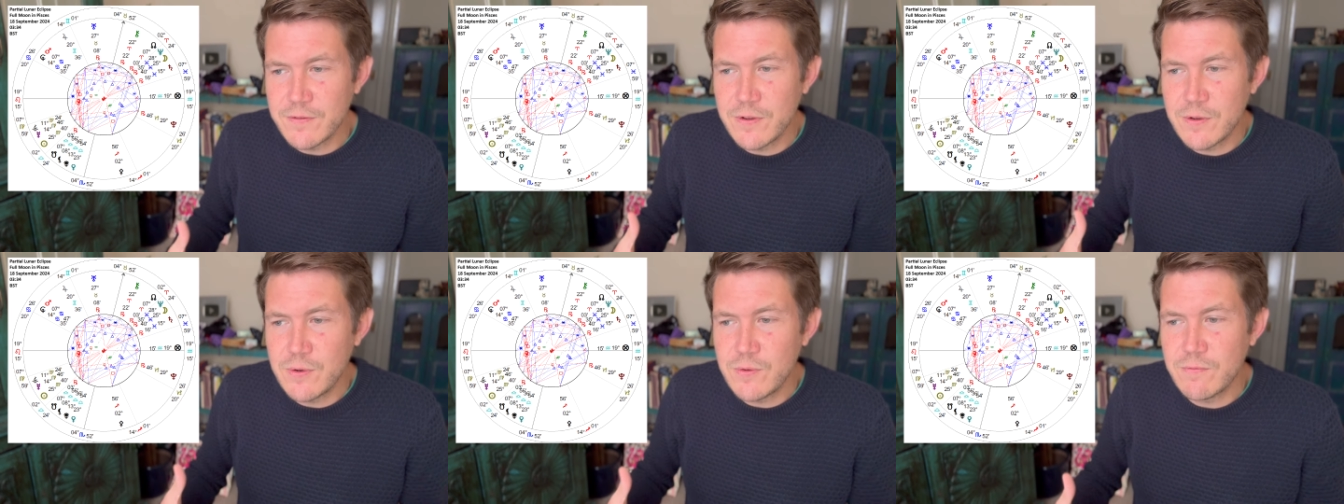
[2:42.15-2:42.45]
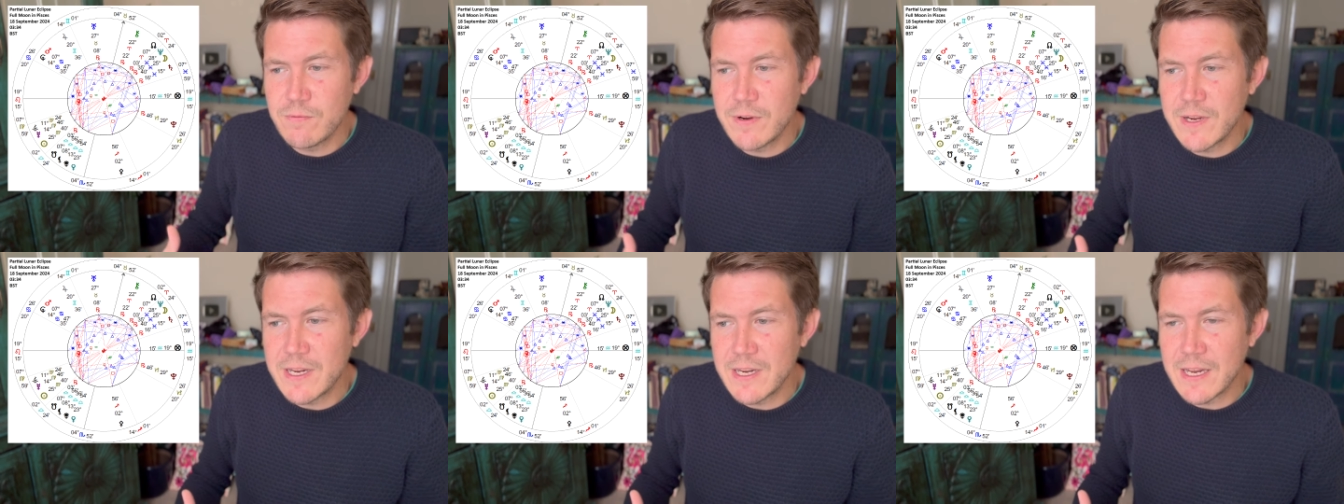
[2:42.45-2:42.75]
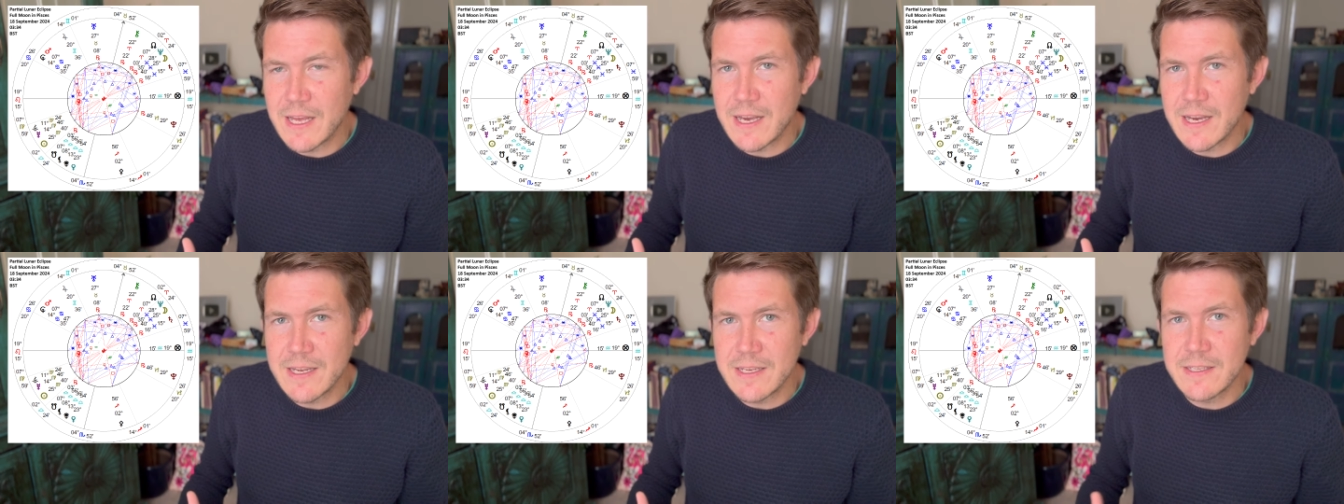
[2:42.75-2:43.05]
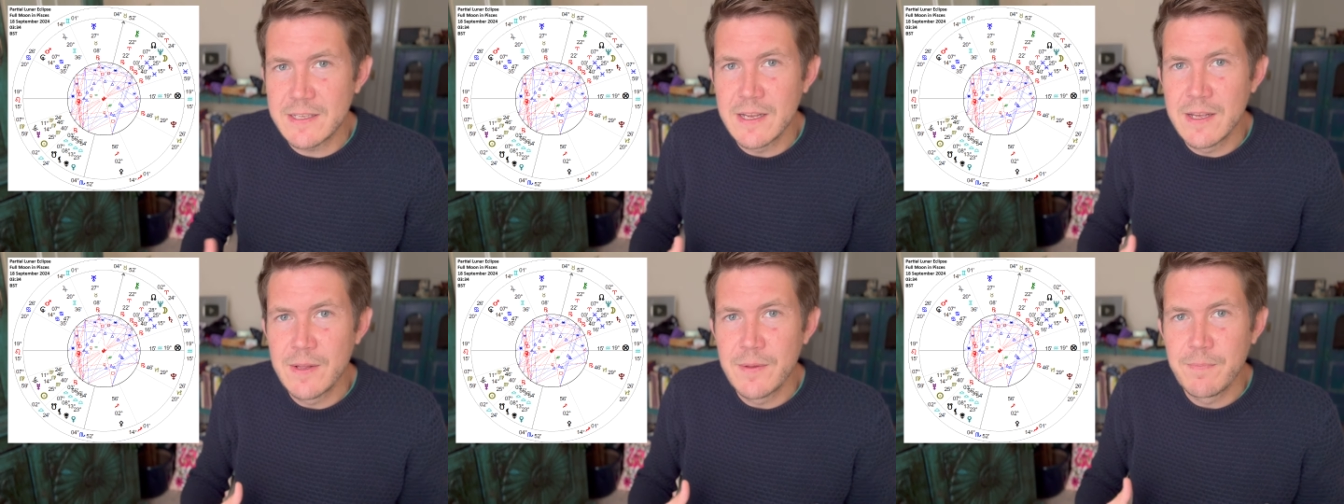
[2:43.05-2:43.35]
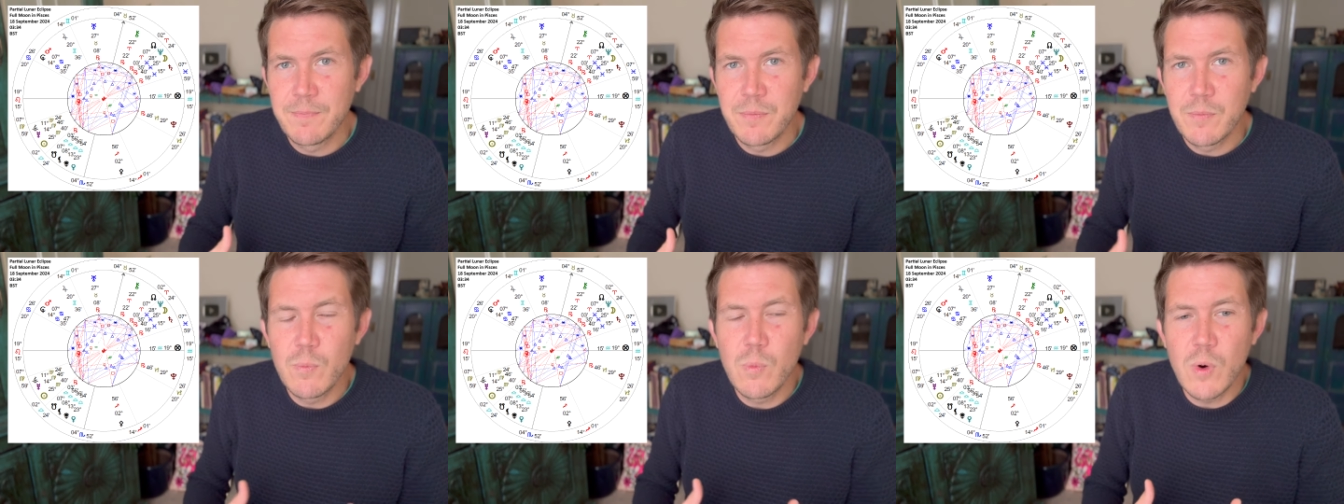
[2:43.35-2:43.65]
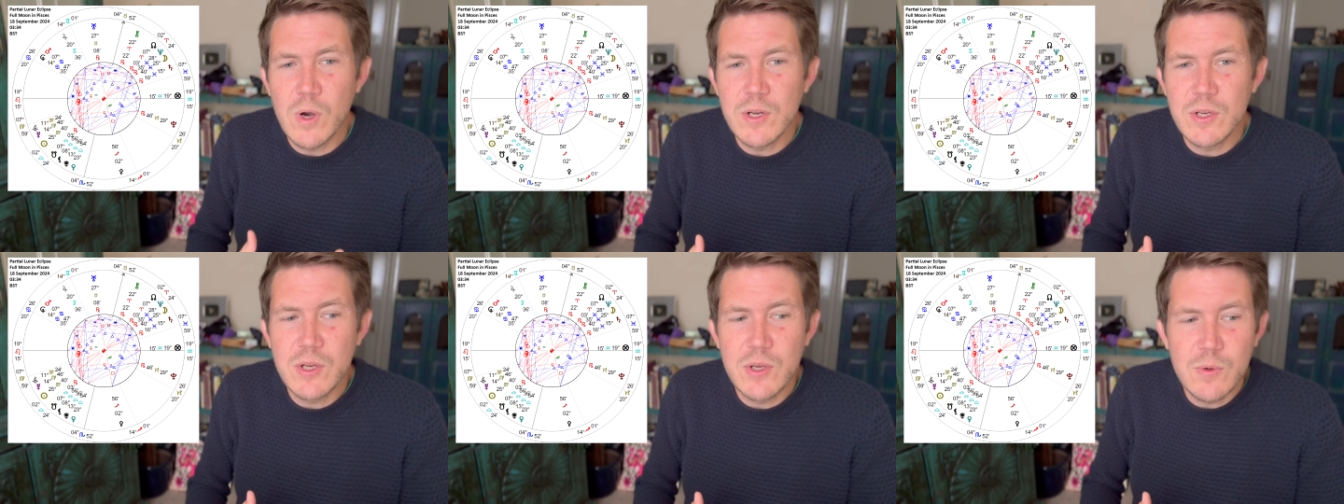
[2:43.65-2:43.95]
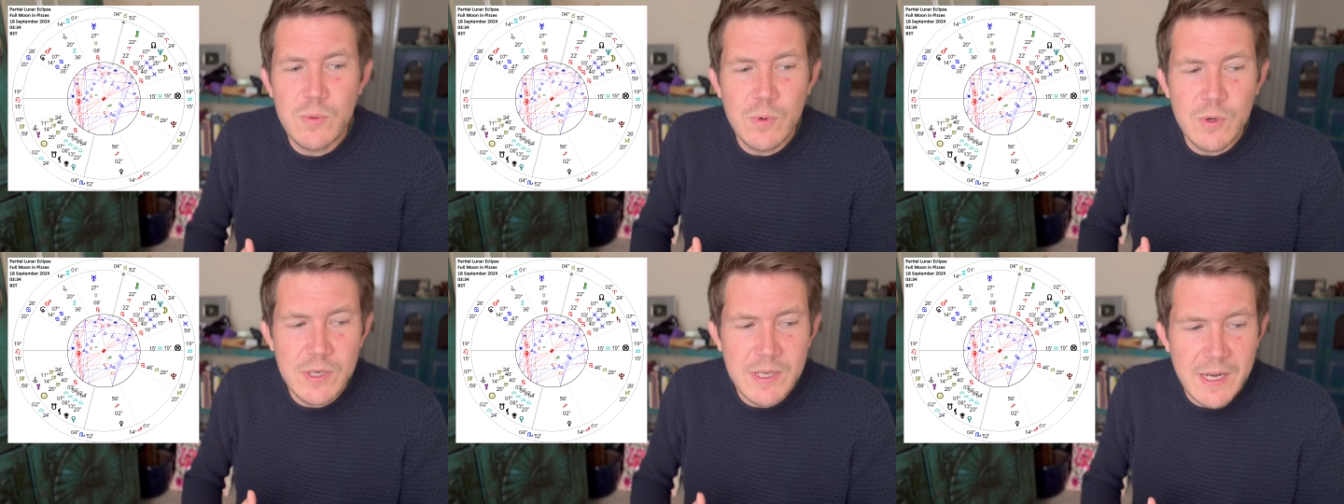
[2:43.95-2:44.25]
You realize what
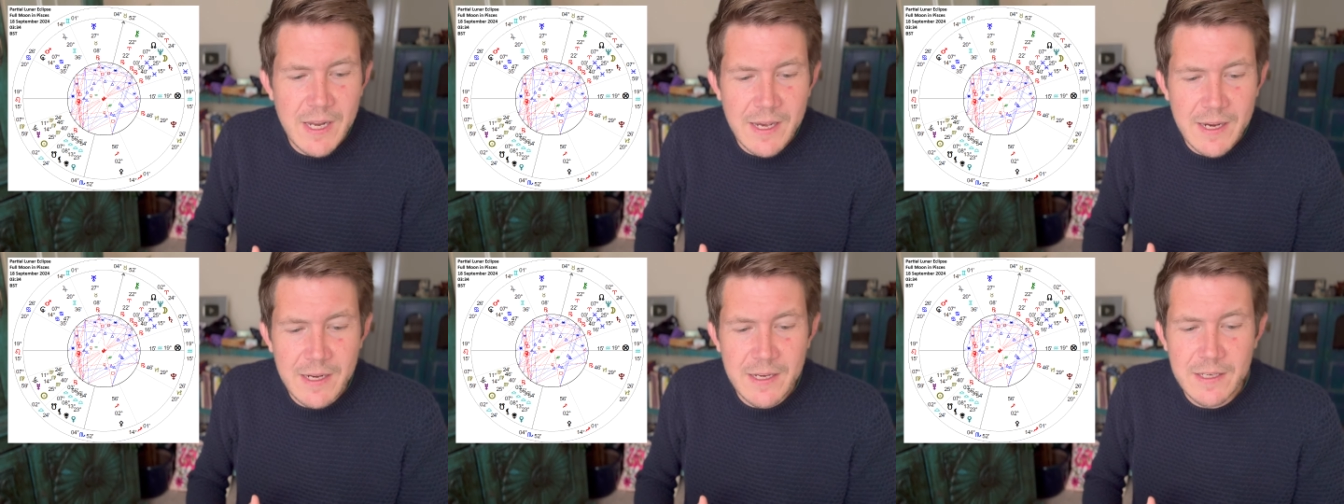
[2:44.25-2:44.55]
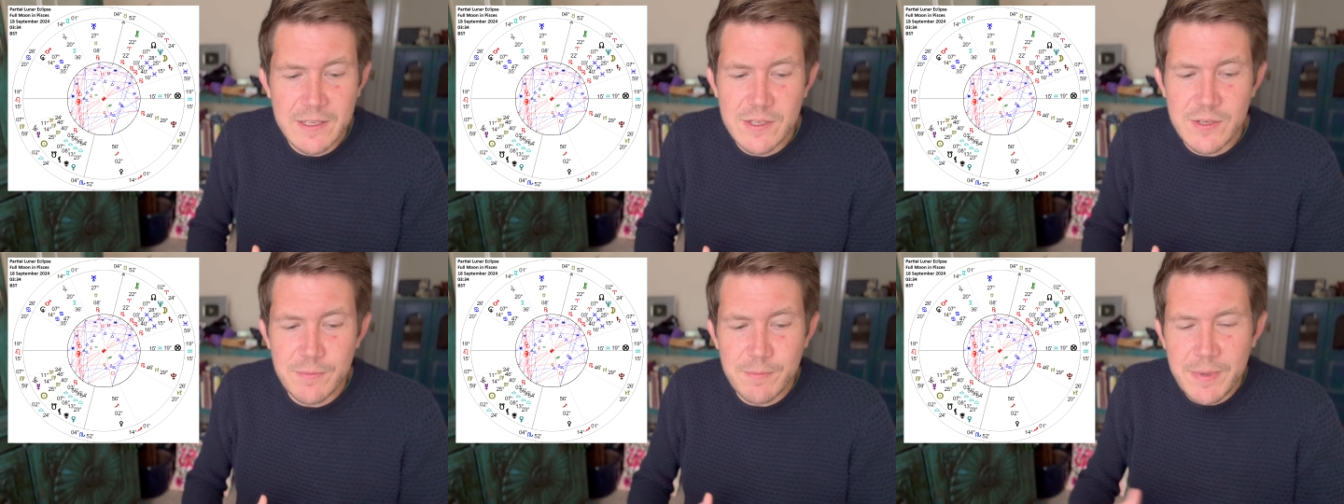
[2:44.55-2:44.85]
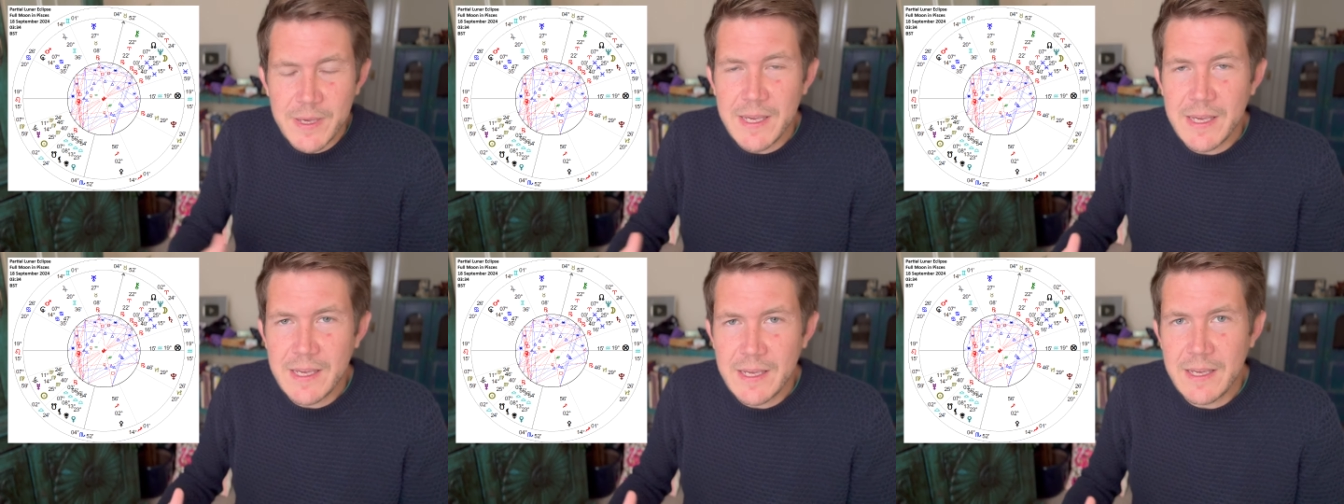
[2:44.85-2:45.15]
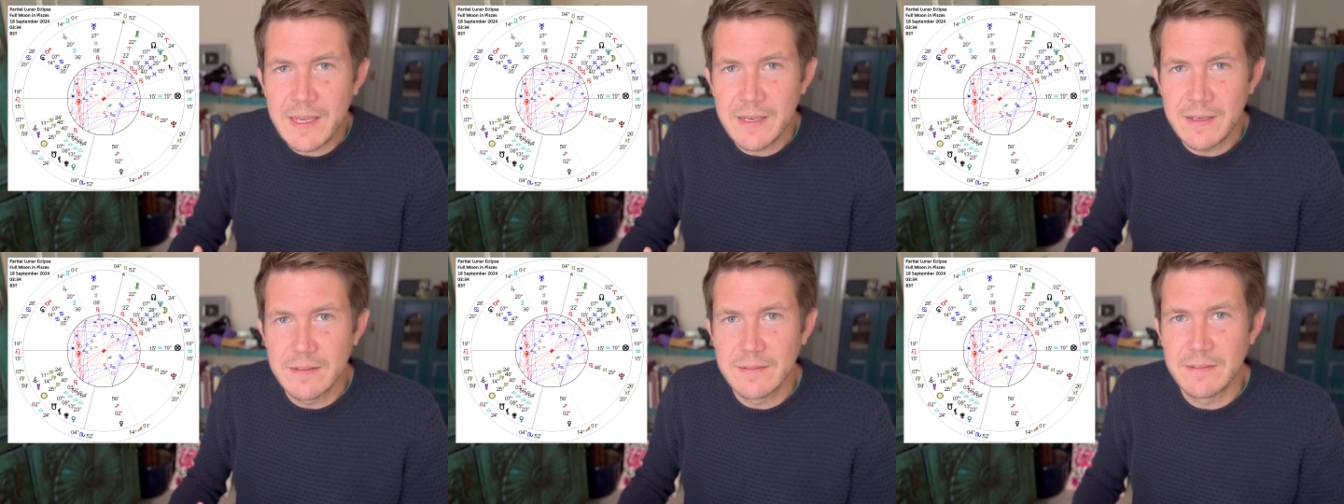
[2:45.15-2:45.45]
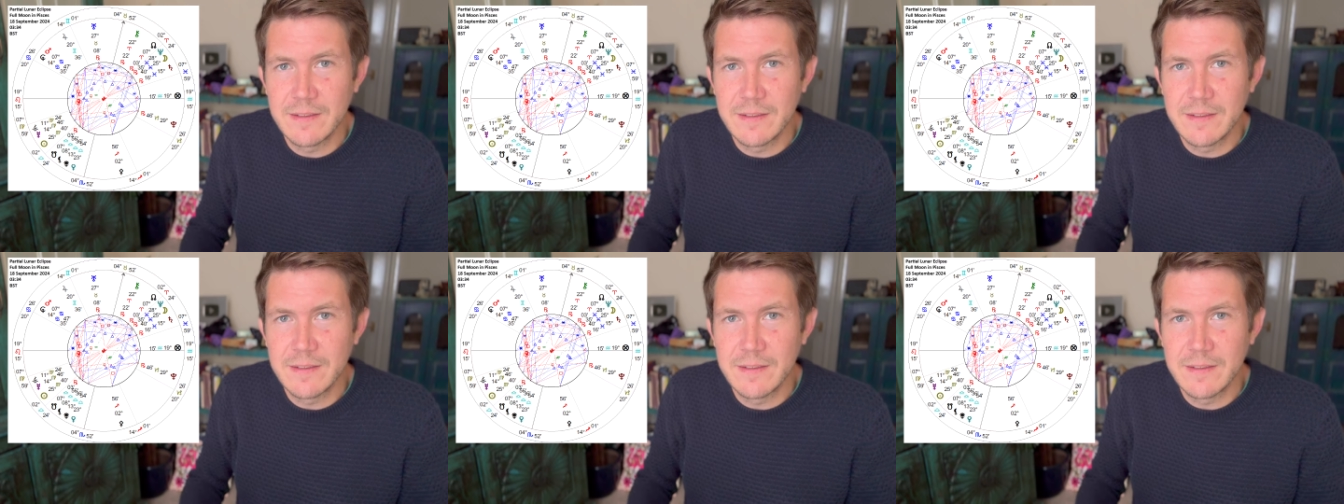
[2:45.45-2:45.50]
you would like to be